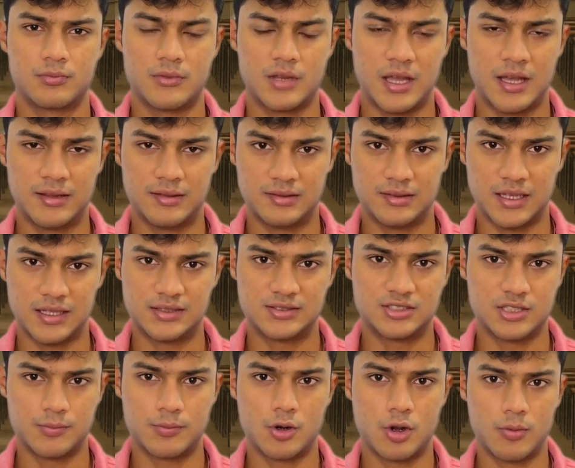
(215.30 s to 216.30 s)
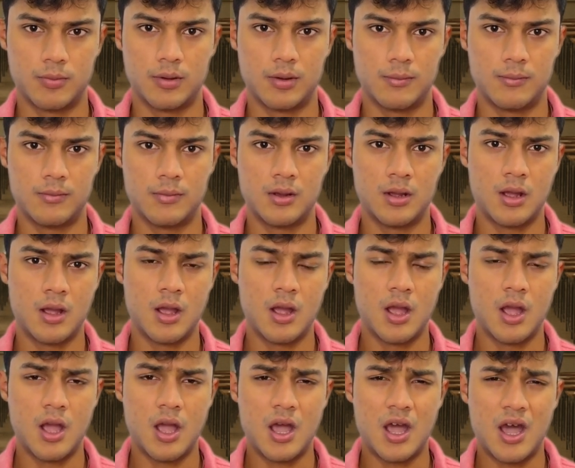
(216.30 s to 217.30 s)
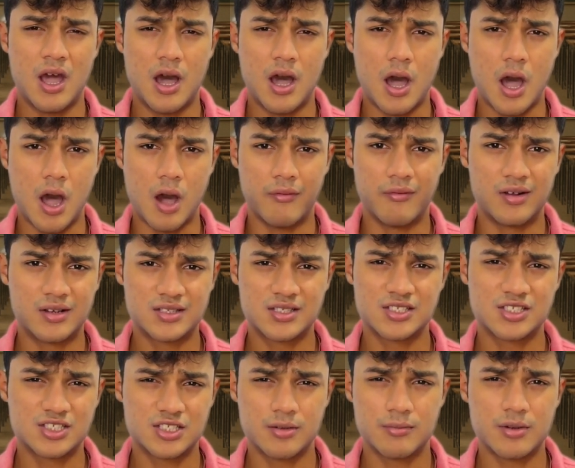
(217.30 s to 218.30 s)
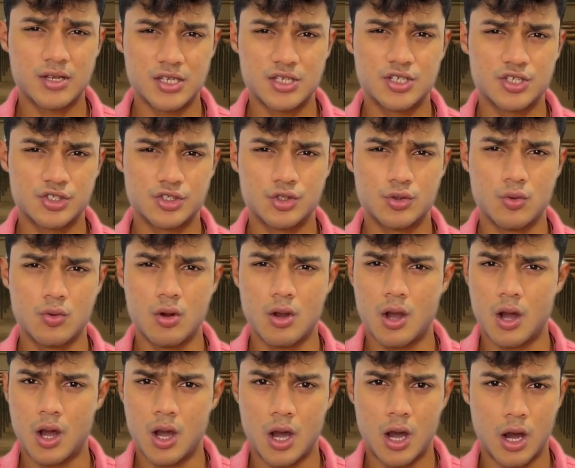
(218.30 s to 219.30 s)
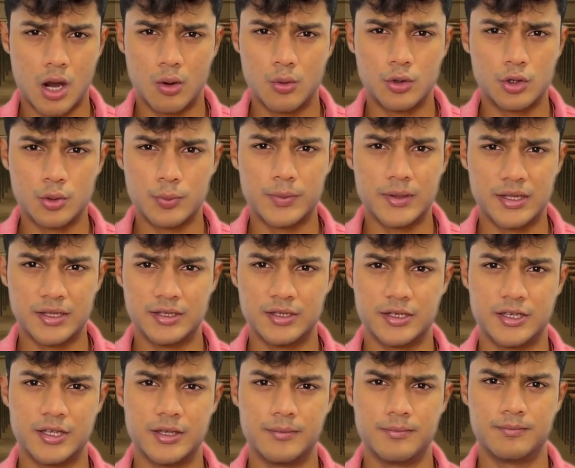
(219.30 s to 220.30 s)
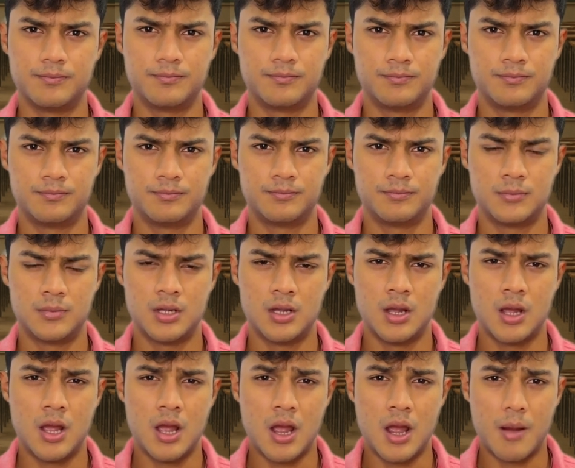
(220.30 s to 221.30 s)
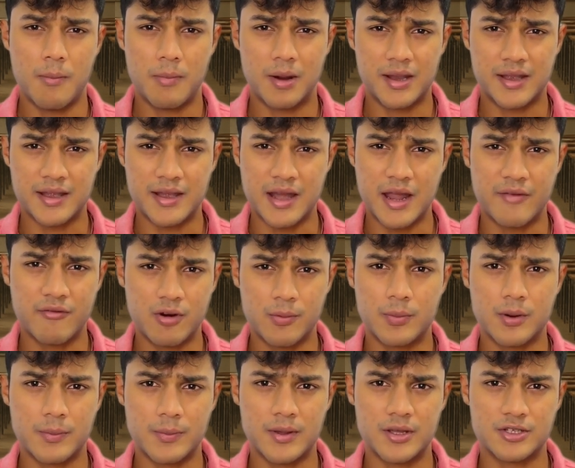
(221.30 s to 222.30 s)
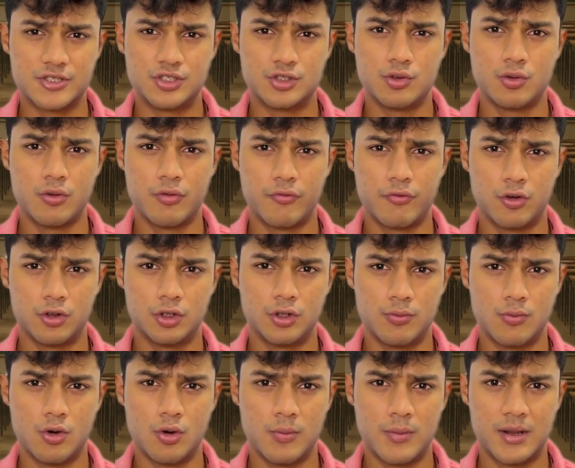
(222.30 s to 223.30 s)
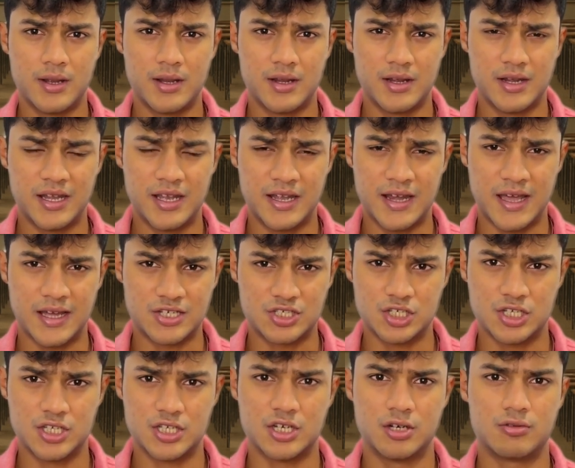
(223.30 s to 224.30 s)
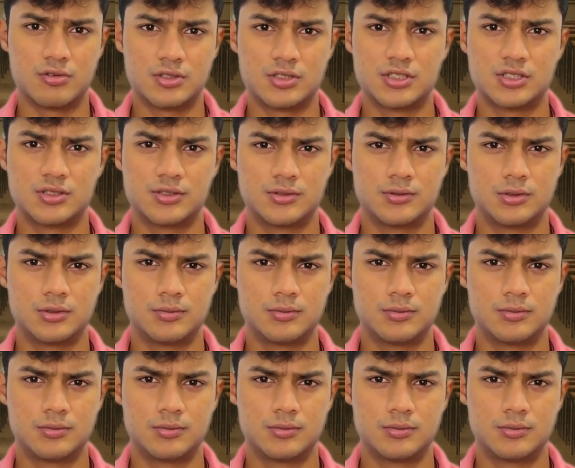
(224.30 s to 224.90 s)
And that's the problem. Our system teaches you how to play the game, but never prepares you for the moment it actually counts.